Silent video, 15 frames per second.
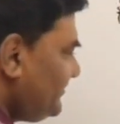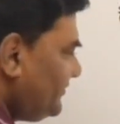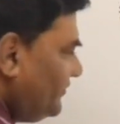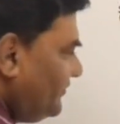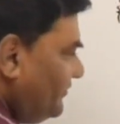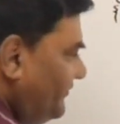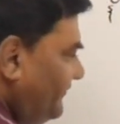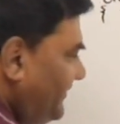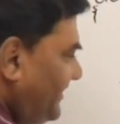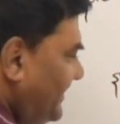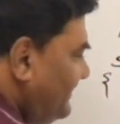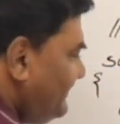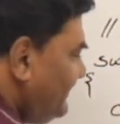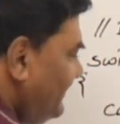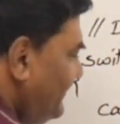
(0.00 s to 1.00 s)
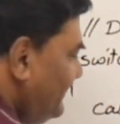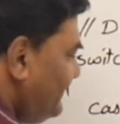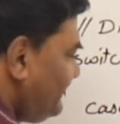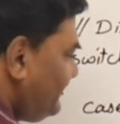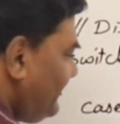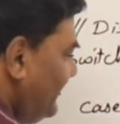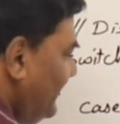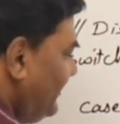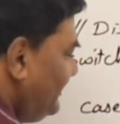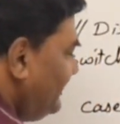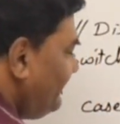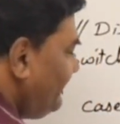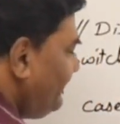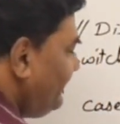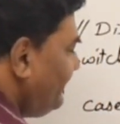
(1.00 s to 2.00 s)
So we can say
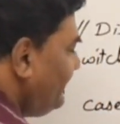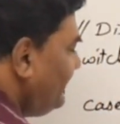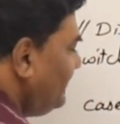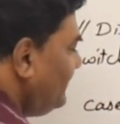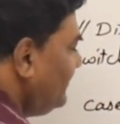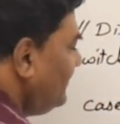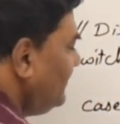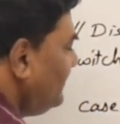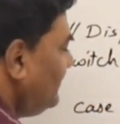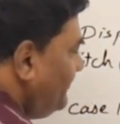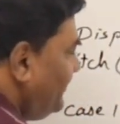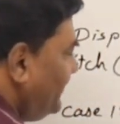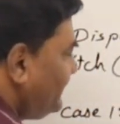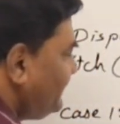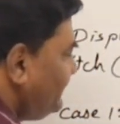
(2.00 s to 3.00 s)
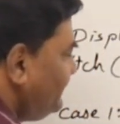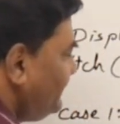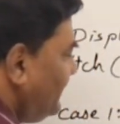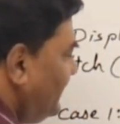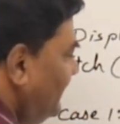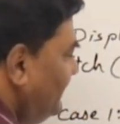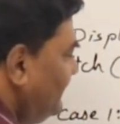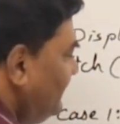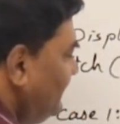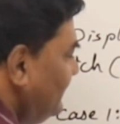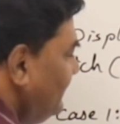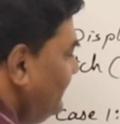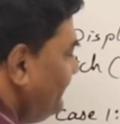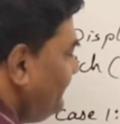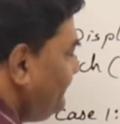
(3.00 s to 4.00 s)
scanf percentile
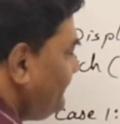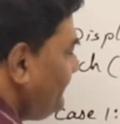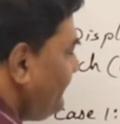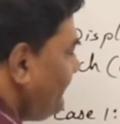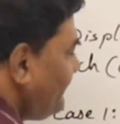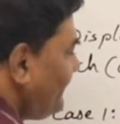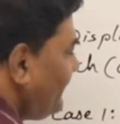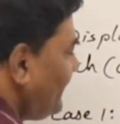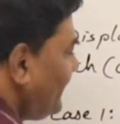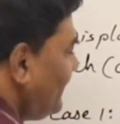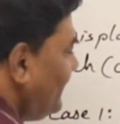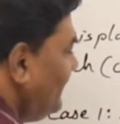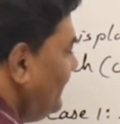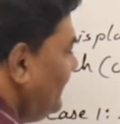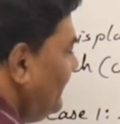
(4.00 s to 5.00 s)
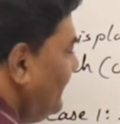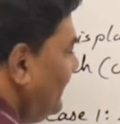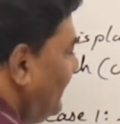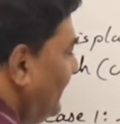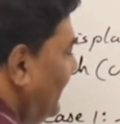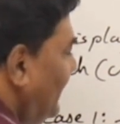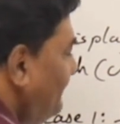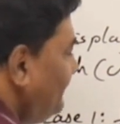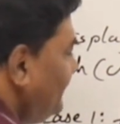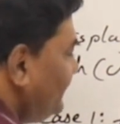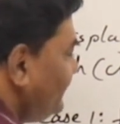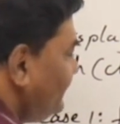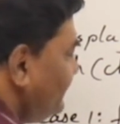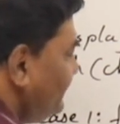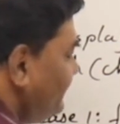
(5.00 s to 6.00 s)
d
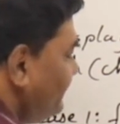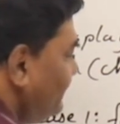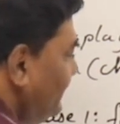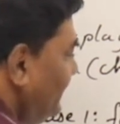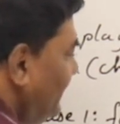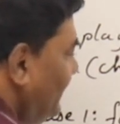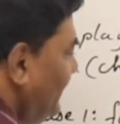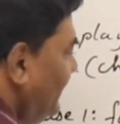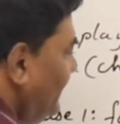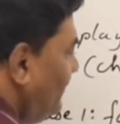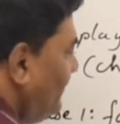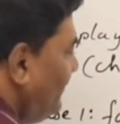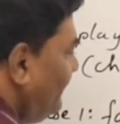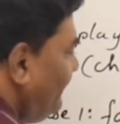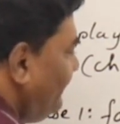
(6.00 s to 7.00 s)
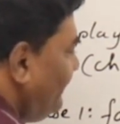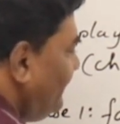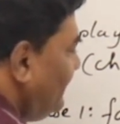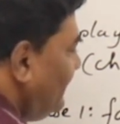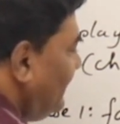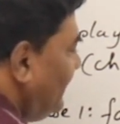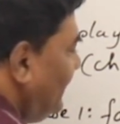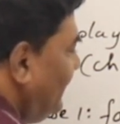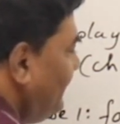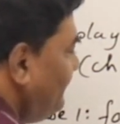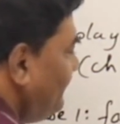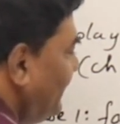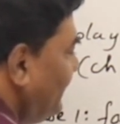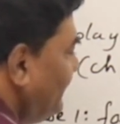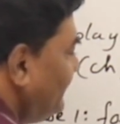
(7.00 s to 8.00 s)
ampersand a of I
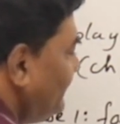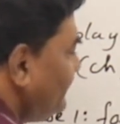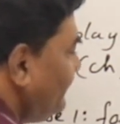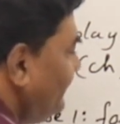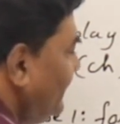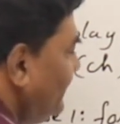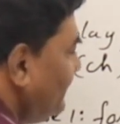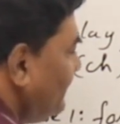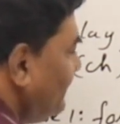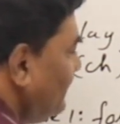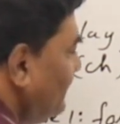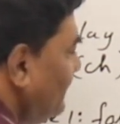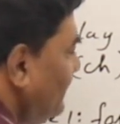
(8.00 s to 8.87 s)
minus 1.